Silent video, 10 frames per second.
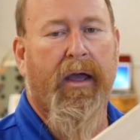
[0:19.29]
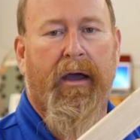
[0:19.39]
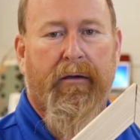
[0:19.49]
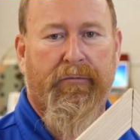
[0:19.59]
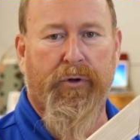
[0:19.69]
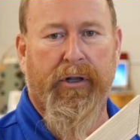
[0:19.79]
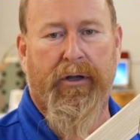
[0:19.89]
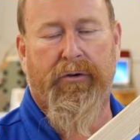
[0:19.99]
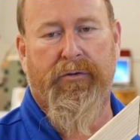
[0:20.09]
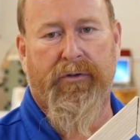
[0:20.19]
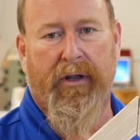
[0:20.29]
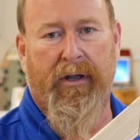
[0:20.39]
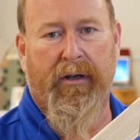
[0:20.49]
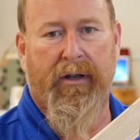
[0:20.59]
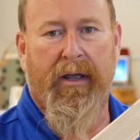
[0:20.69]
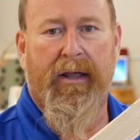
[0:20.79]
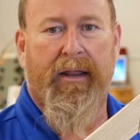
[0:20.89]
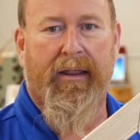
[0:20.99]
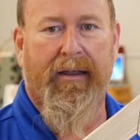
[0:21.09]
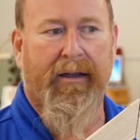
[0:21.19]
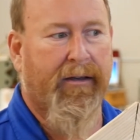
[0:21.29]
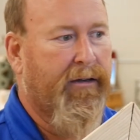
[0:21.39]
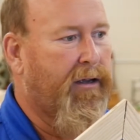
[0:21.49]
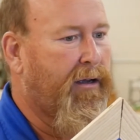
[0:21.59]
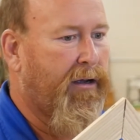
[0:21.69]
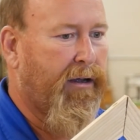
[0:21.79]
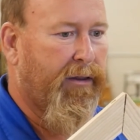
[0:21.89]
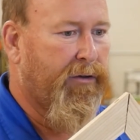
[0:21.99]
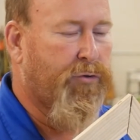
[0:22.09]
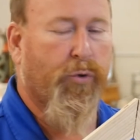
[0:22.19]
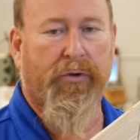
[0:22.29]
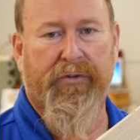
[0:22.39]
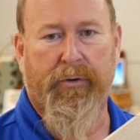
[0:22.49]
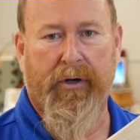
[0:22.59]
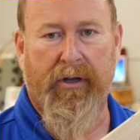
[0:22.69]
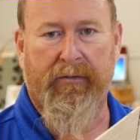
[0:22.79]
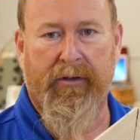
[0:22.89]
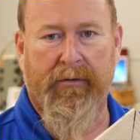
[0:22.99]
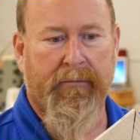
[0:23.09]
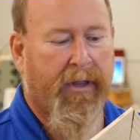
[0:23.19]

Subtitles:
I fully understand that the tools you were given,